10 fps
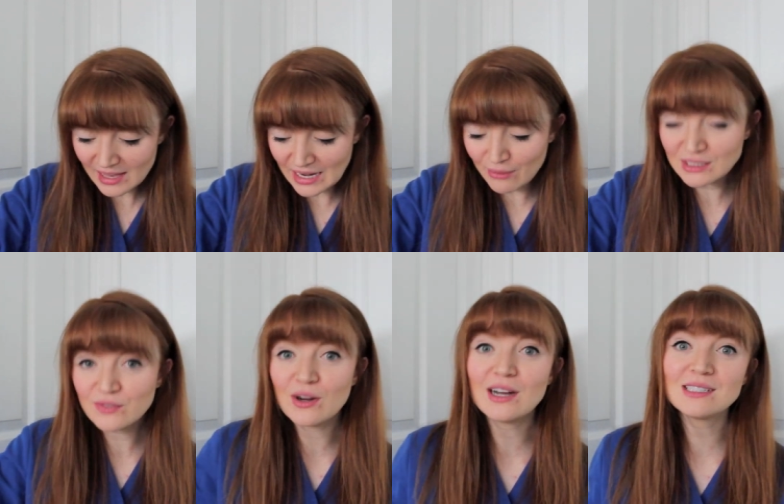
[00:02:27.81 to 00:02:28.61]
Now
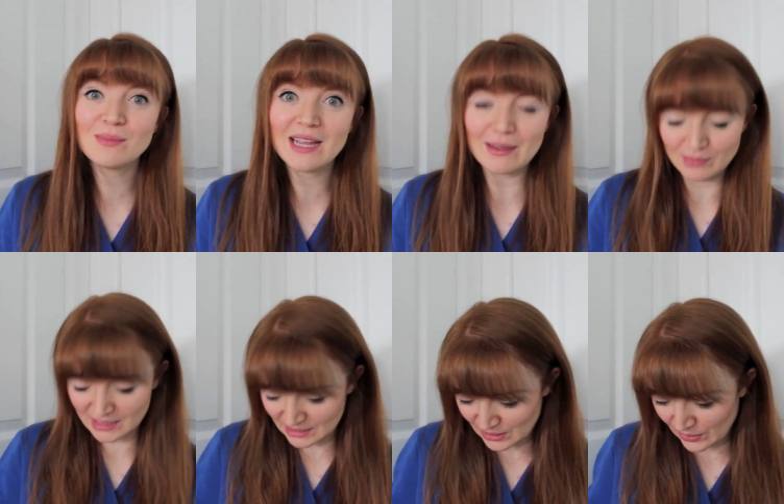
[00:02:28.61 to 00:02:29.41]
as far as my
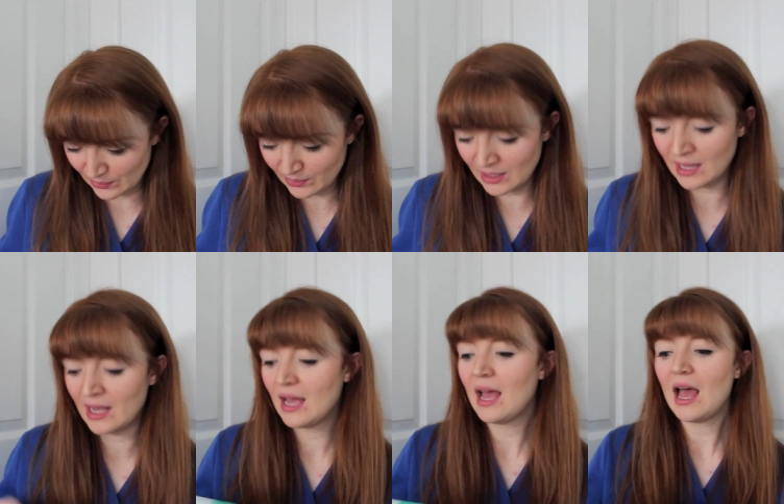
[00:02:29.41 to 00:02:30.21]
empties go,
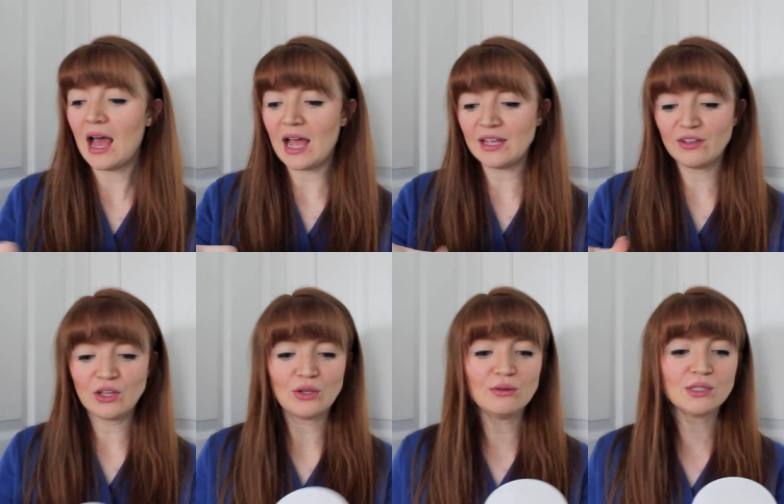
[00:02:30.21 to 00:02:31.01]
I
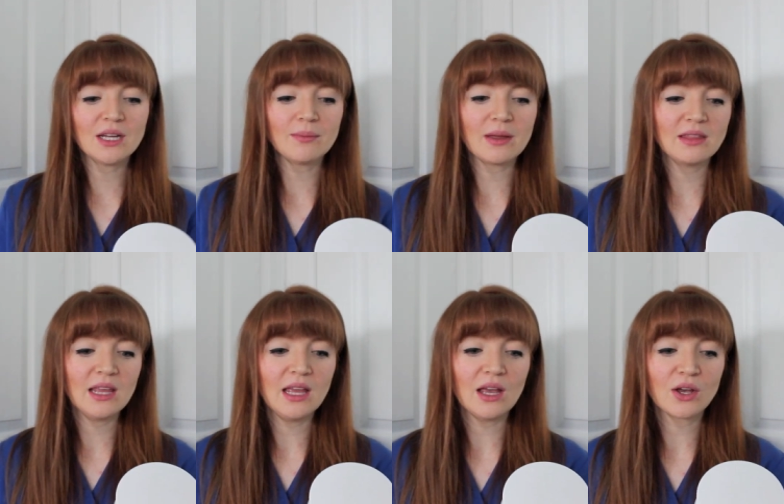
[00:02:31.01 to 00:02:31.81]
used up
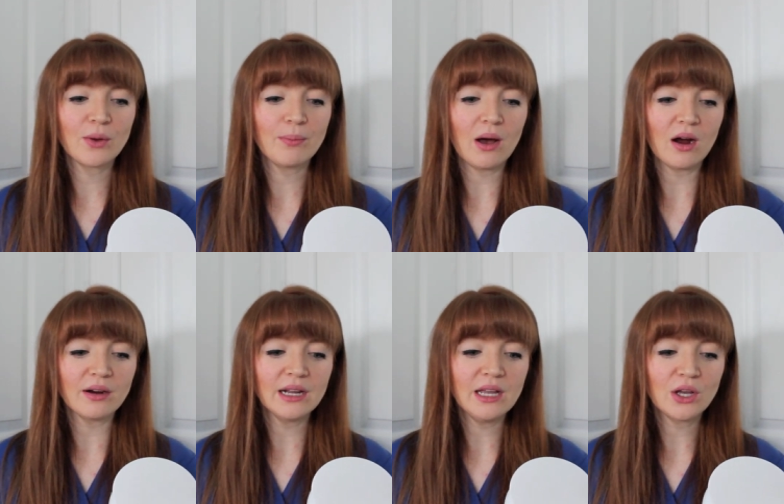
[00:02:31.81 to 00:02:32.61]
the
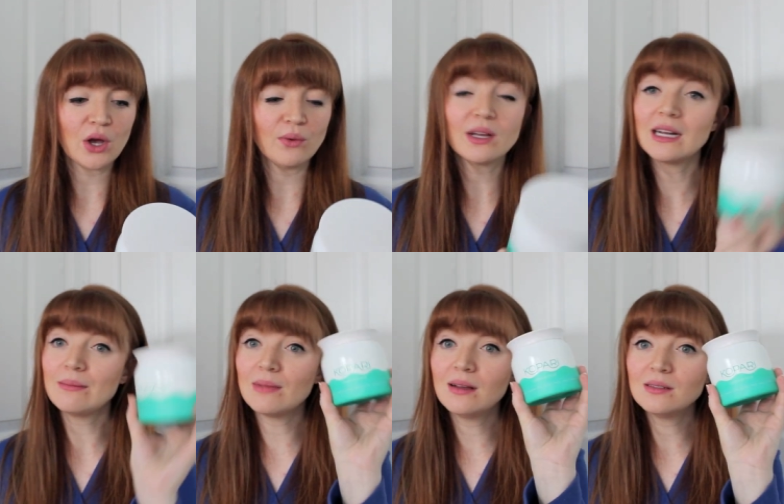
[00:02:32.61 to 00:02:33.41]
Kapari
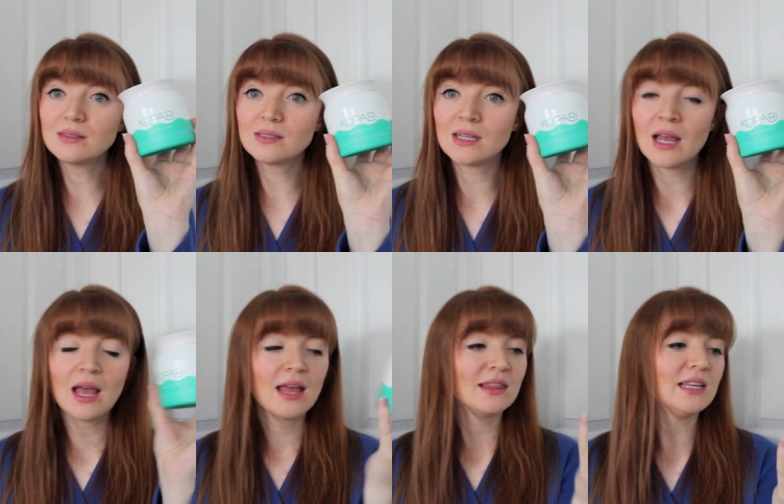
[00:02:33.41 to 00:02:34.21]
coconut melt.
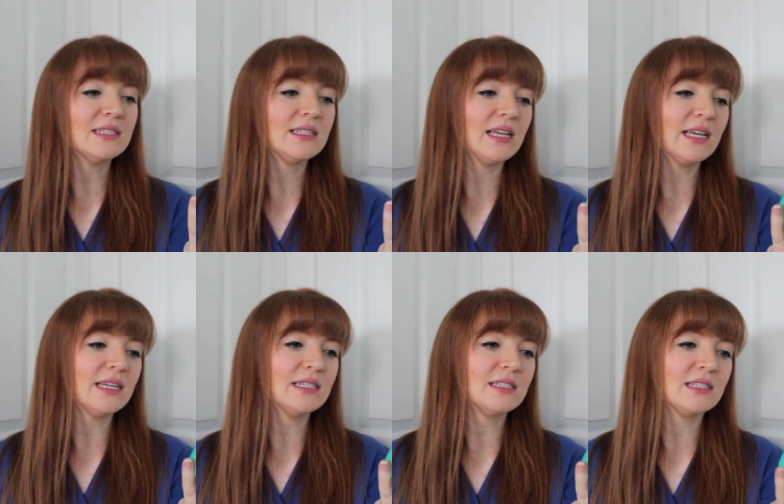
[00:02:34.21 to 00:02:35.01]
This
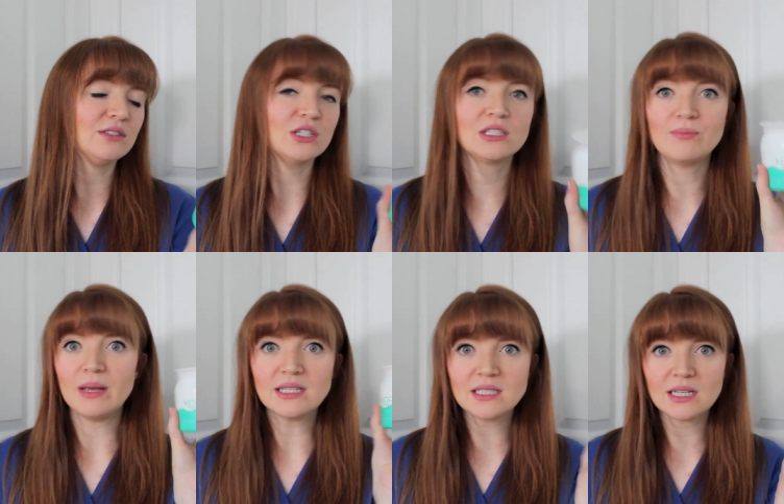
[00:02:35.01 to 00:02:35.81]
is just
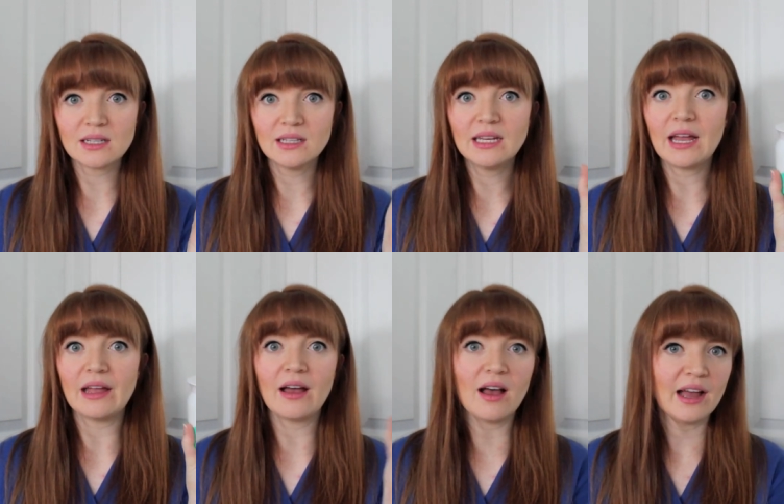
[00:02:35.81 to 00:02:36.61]
basically
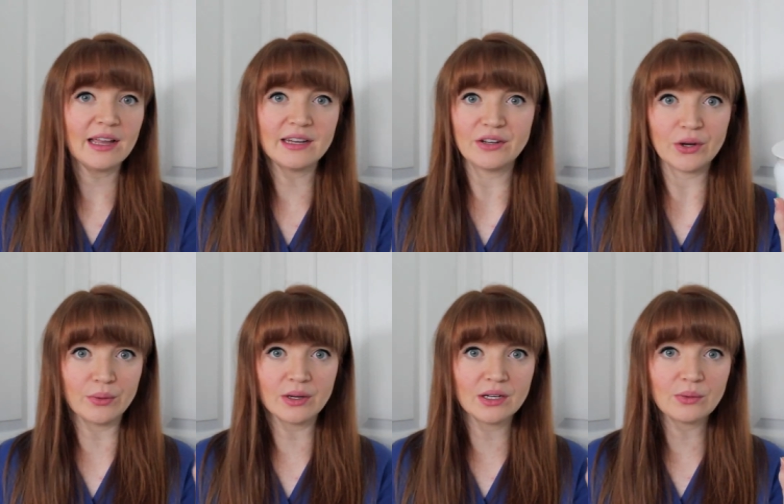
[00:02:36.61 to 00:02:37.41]
a high-end
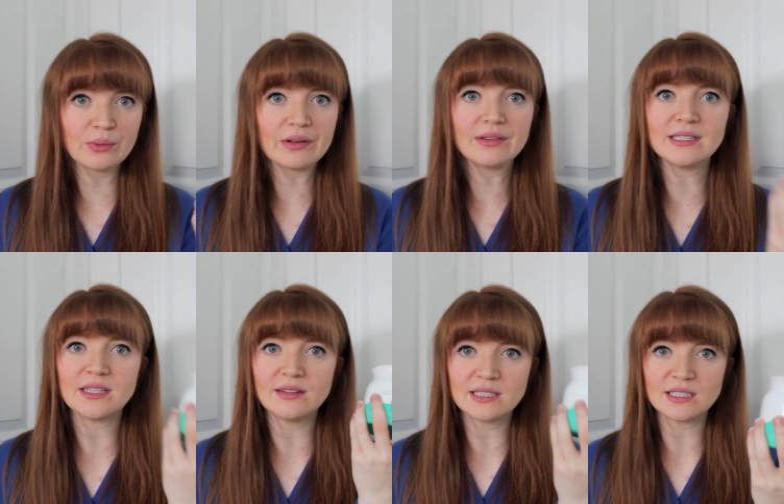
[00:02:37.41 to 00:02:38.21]
coconut oil. They
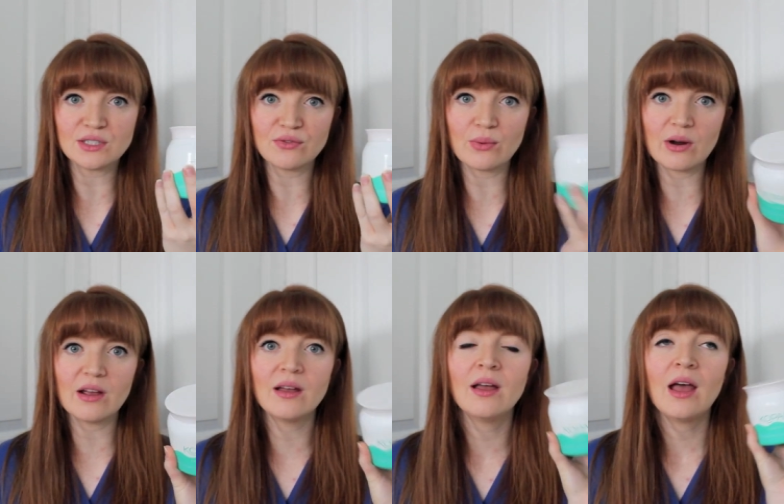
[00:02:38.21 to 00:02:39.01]
sell this at
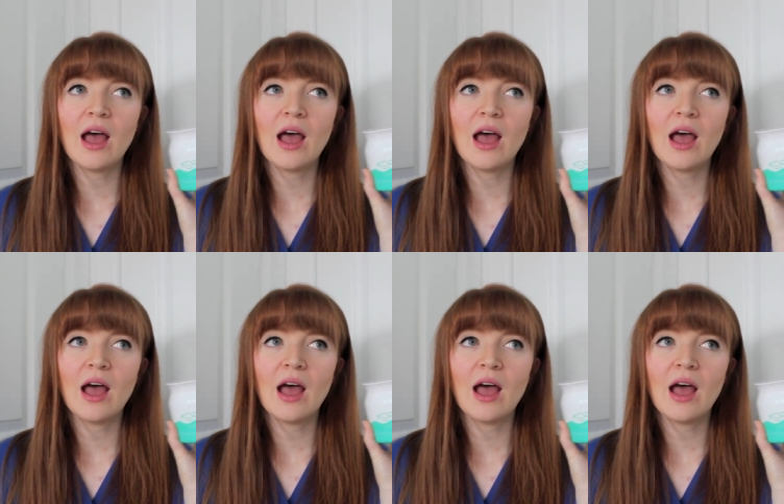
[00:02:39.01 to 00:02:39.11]
Sephora.